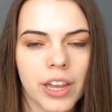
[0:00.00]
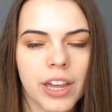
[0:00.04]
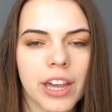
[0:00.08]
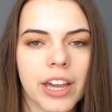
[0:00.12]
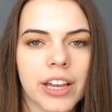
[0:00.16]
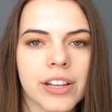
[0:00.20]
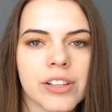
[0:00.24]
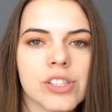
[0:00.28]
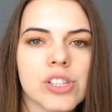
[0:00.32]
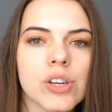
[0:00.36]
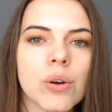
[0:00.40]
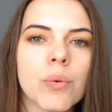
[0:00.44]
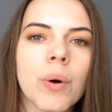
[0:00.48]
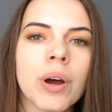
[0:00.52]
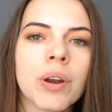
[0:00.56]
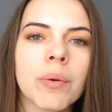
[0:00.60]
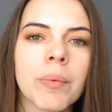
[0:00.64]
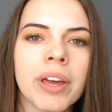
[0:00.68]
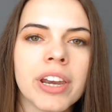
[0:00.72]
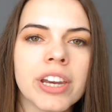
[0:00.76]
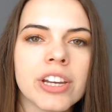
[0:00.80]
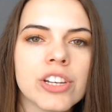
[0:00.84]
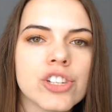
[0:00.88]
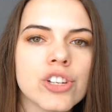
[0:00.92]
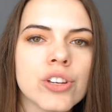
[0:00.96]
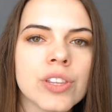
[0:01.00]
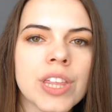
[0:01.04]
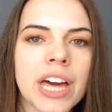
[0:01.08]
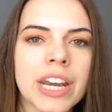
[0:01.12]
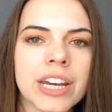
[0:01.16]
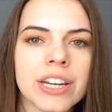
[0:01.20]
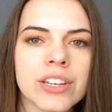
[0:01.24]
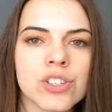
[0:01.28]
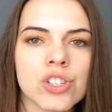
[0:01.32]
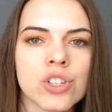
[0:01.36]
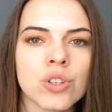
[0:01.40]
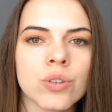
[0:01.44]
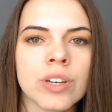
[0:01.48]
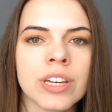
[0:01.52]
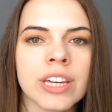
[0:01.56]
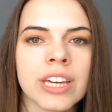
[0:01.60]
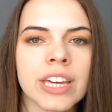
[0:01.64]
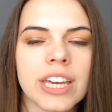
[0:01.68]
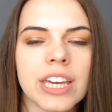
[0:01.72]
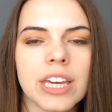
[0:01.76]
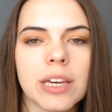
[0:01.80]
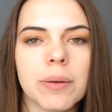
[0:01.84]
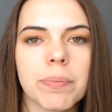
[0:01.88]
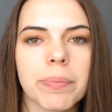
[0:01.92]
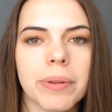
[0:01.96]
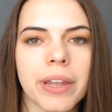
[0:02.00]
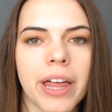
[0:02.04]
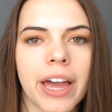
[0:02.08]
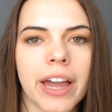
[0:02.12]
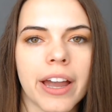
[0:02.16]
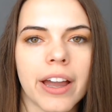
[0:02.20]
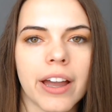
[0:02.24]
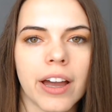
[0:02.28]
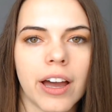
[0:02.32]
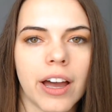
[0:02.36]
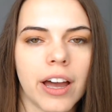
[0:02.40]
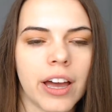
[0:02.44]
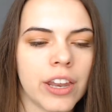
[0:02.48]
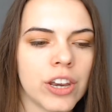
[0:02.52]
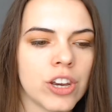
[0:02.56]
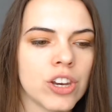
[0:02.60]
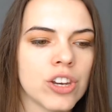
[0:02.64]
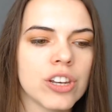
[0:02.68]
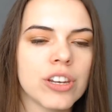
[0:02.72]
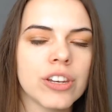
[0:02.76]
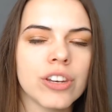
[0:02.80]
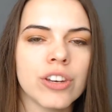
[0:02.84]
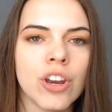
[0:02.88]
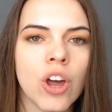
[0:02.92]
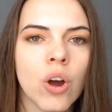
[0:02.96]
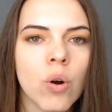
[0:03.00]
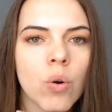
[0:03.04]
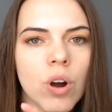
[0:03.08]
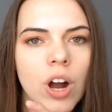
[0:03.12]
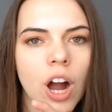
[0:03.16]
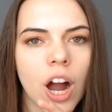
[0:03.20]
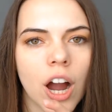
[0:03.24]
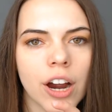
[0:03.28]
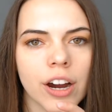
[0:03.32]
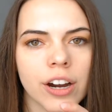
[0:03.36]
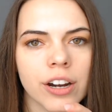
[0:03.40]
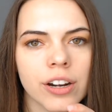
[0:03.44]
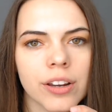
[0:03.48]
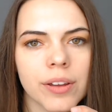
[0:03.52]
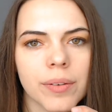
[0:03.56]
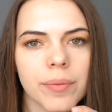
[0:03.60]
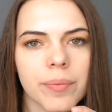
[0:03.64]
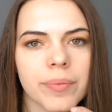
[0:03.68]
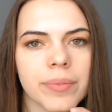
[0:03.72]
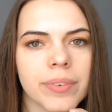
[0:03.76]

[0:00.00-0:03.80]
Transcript: And so one way to do that is you can keep a note card